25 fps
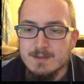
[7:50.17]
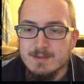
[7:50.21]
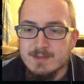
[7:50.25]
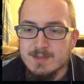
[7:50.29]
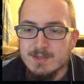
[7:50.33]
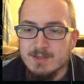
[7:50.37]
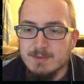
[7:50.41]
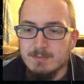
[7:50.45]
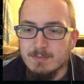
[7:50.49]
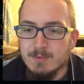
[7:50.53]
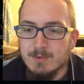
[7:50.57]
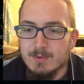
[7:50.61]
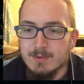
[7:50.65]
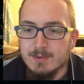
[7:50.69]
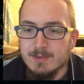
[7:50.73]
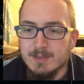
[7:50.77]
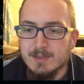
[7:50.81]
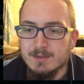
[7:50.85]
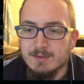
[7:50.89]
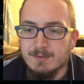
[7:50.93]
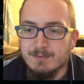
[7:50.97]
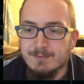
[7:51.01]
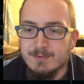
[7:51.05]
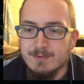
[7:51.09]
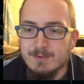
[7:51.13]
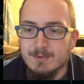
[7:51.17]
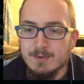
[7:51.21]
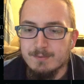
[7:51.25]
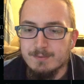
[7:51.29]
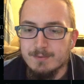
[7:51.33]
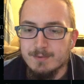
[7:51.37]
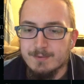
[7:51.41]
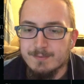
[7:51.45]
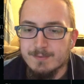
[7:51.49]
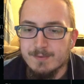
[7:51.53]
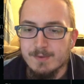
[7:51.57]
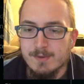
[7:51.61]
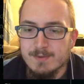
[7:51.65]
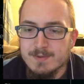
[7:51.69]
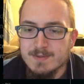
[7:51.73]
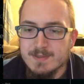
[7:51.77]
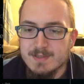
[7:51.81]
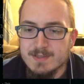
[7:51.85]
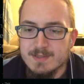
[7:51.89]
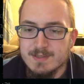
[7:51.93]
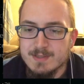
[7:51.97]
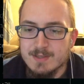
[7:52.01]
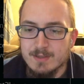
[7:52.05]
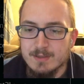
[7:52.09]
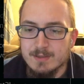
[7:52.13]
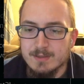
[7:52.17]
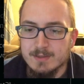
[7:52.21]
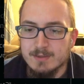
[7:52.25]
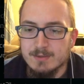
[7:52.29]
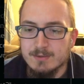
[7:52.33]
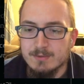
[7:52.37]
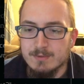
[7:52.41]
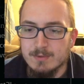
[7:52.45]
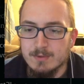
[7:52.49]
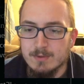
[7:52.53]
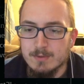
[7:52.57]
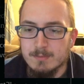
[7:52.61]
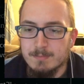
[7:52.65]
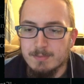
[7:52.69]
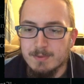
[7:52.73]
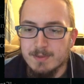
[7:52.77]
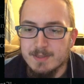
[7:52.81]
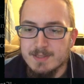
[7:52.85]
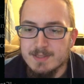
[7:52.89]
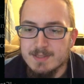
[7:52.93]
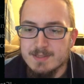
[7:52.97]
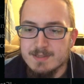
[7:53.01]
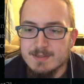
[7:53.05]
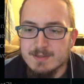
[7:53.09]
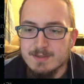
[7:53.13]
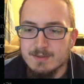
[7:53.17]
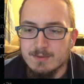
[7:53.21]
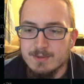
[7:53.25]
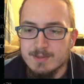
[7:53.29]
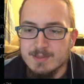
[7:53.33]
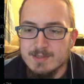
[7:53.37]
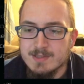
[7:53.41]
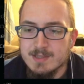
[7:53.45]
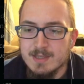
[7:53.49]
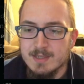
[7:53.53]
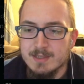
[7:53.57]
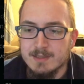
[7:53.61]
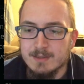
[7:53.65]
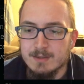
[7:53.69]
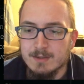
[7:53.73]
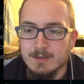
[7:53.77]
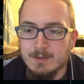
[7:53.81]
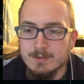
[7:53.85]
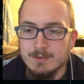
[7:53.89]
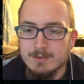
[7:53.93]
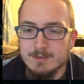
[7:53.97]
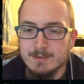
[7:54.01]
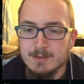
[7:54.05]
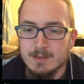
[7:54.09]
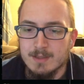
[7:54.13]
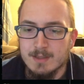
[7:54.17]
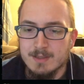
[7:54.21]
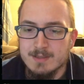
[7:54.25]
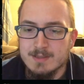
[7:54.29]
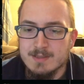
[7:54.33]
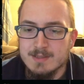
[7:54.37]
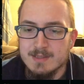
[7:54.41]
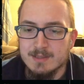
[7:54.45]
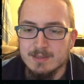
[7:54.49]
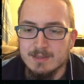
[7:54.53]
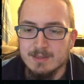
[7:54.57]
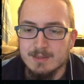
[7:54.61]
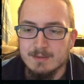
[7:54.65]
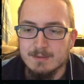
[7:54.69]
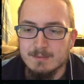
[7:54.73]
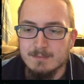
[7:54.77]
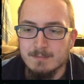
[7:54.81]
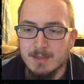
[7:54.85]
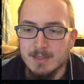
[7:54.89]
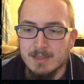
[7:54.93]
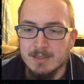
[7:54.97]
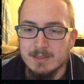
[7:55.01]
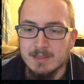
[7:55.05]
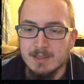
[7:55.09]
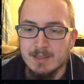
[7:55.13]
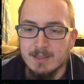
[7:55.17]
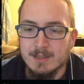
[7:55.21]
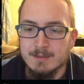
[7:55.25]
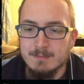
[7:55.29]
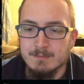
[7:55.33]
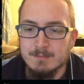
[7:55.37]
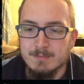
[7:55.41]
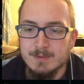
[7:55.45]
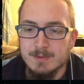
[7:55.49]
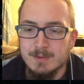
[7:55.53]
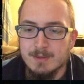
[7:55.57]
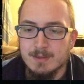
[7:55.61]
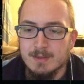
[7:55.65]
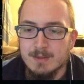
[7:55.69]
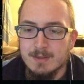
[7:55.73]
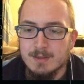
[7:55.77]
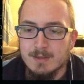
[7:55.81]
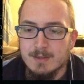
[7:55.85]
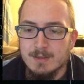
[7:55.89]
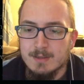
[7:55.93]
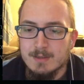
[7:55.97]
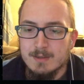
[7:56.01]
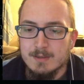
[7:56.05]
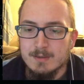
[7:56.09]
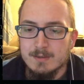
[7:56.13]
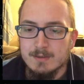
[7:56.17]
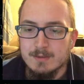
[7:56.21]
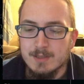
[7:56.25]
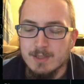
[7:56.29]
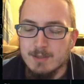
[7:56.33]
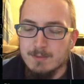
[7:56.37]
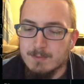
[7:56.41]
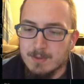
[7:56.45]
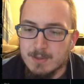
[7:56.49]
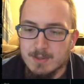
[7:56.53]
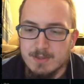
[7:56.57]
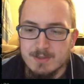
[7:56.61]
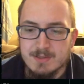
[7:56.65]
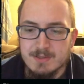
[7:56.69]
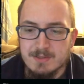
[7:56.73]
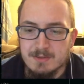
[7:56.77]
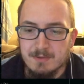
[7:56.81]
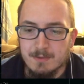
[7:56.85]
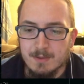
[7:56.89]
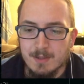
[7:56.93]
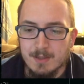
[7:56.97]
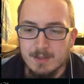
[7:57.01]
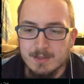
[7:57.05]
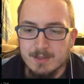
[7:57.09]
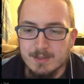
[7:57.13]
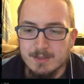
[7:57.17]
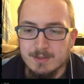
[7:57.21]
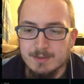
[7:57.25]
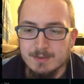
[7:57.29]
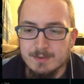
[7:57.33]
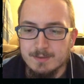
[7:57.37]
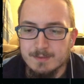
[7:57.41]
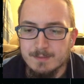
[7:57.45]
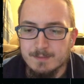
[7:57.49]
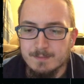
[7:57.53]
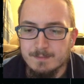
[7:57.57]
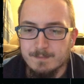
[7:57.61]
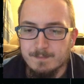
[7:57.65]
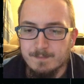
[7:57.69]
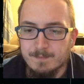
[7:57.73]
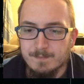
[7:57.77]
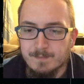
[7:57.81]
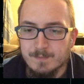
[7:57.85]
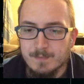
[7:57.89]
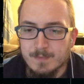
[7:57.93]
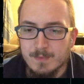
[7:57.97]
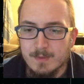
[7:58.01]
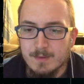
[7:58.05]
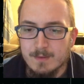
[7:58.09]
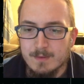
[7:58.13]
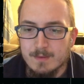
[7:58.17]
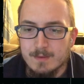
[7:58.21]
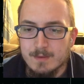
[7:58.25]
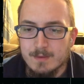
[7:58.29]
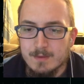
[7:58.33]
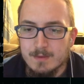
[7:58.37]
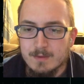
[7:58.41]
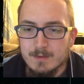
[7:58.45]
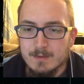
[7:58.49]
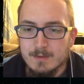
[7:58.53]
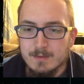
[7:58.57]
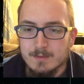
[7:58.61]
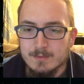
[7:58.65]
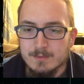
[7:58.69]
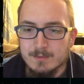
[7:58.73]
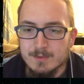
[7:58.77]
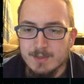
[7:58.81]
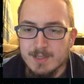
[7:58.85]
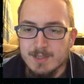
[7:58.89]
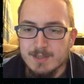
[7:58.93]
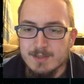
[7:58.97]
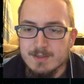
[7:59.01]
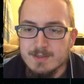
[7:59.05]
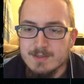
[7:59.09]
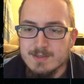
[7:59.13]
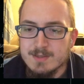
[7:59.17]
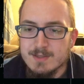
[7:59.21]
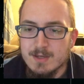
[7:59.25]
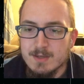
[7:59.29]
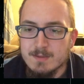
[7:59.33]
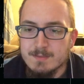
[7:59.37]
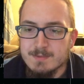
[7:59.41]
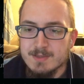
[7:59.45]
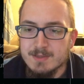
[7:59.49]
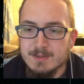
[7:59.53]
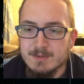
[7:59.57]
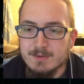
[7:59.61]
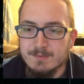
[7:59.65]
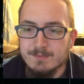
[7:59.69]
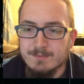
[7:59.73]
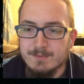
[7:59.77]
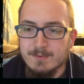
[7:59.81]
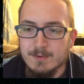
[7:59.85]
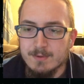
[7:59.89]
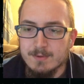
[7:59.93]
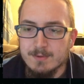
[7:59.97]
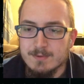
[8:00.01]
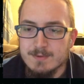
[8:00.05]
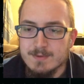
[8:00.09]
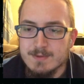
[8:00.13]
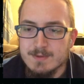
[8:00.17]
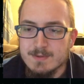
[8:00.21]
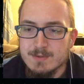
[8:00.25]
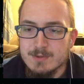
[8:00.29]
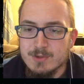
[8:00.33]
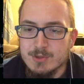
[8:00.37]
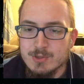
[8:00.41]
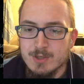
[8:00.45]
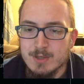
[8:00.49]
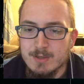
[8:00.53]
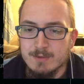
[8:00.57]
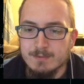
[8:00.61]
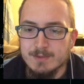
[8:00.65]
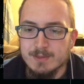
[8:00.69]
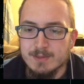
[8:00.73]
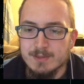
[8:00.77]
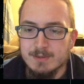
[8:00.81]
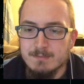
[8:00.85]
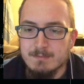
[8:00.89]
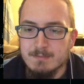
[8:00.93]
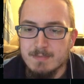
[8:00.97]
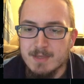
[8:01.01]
Seen more than a few of you frozen solid to hull plates or inside auto locks in my time. They weren't so lucky. Dragos comes into focus, shrouded in